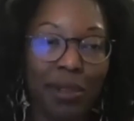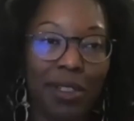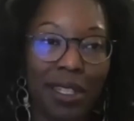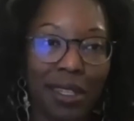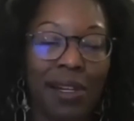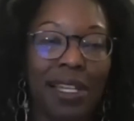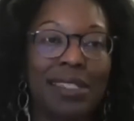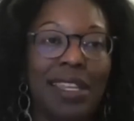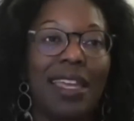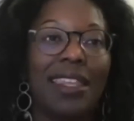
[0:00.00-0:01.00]
in the US,
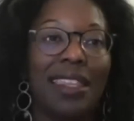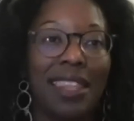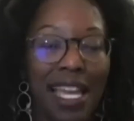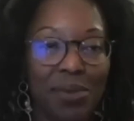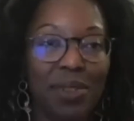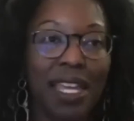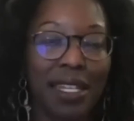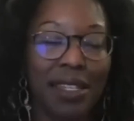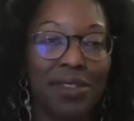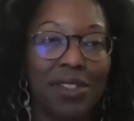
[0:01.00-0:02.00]
then that's what that
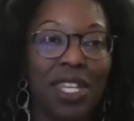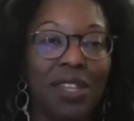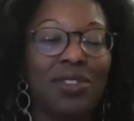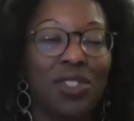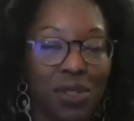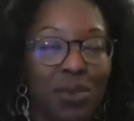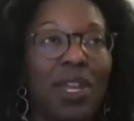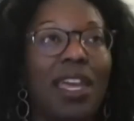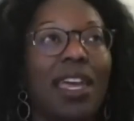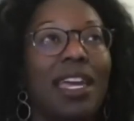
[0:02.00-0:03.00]
needs to do.
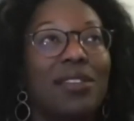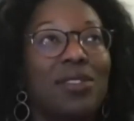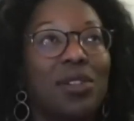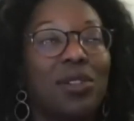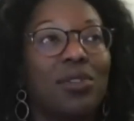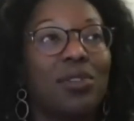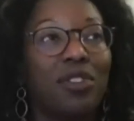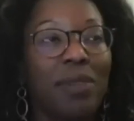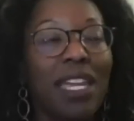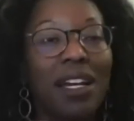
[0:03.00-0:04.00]
And so for
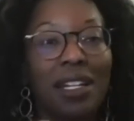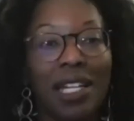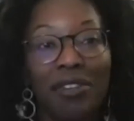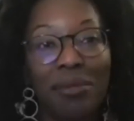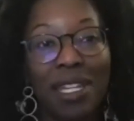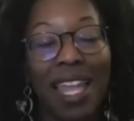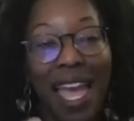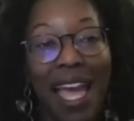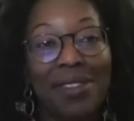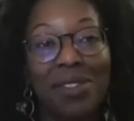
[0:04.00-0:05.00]
me, a government
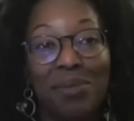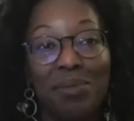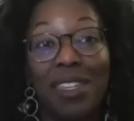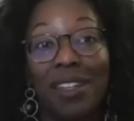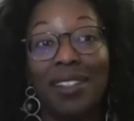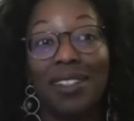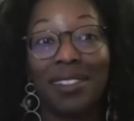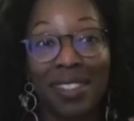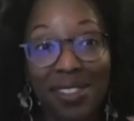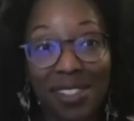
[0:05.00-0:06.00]
has to be a good
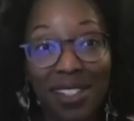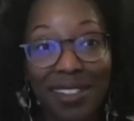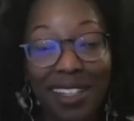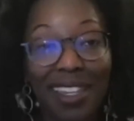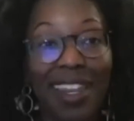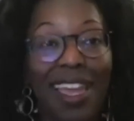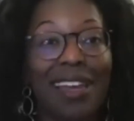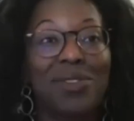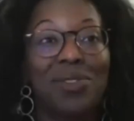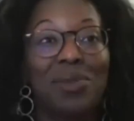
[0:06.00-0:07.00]
listener. It
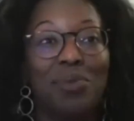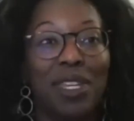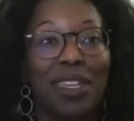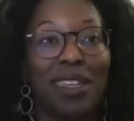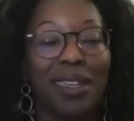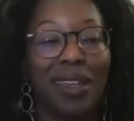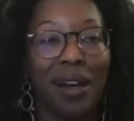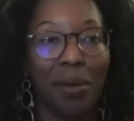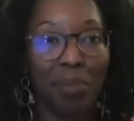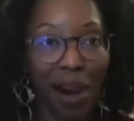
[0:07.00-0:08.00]
has to be
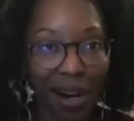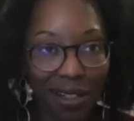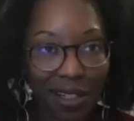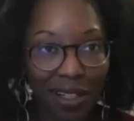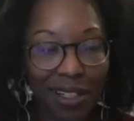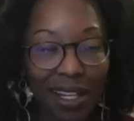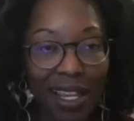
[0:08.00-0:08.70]
a partner.